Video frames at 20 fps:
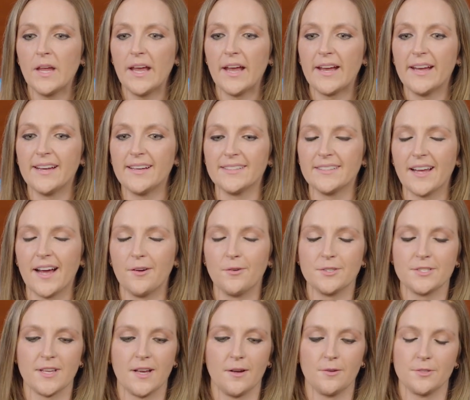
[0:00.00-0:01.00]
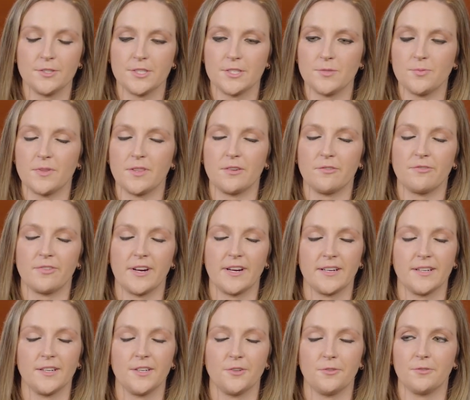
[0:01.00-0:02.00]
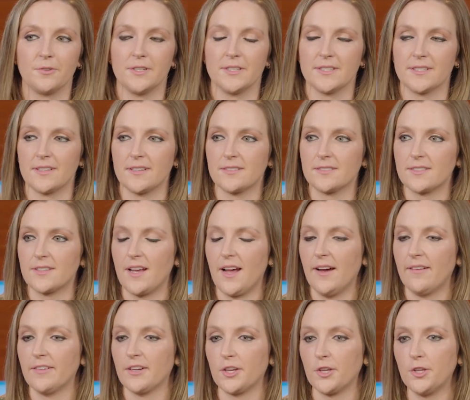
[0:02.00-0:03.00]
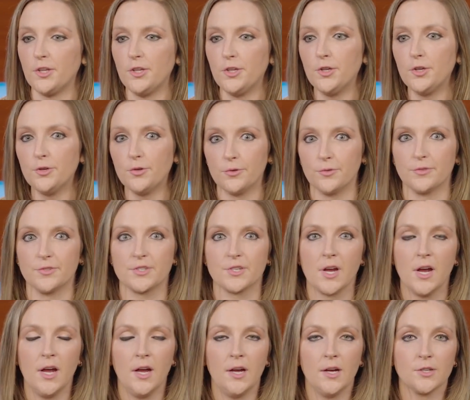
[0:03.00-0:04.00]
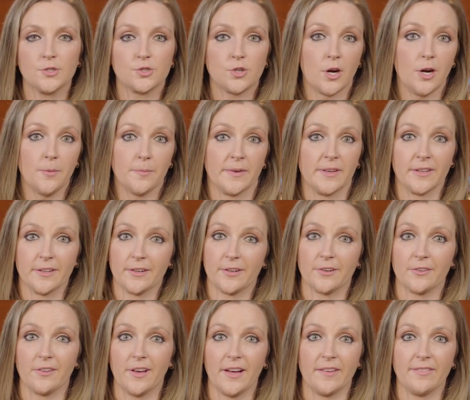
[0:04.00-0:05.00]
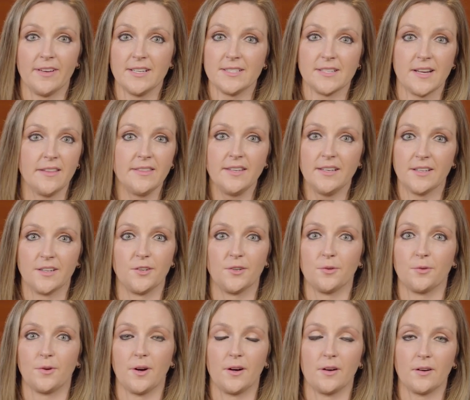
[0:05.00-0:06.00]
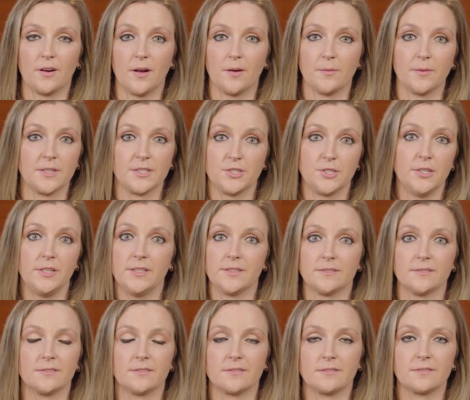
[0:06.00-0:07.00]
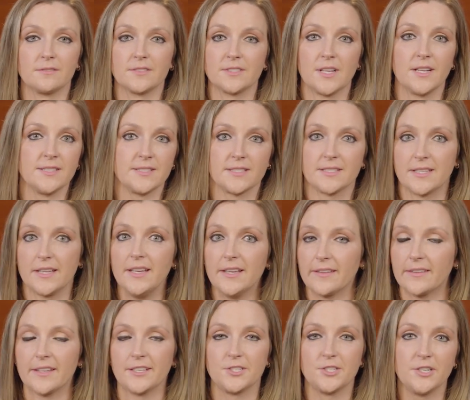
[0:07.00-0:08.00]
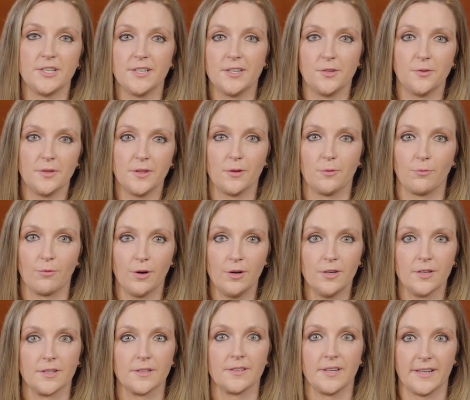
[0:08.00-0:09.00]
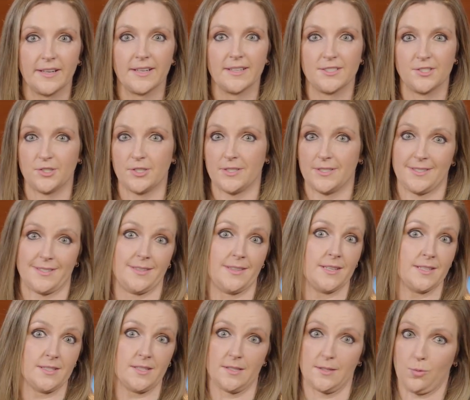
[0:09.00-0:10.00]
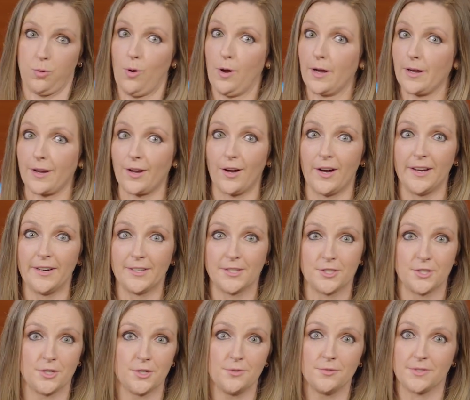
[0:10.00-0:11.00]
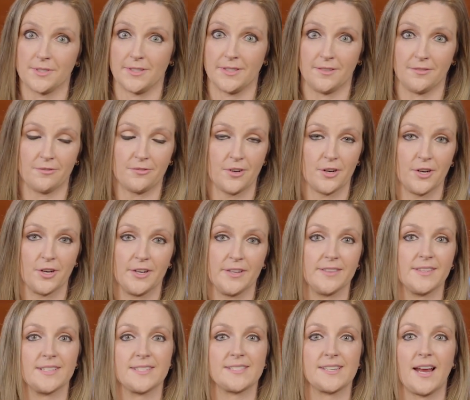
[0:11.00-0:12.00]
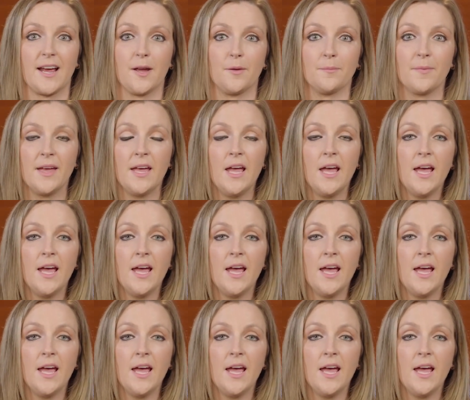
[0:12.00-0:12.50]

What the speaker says: I was just with a friend who is having a huge trauma in her life. It has nothing to do. I mean, it's not sin. Like, she didn't do anything wrong. Like, it's just, this is what God has chosen for her at this time.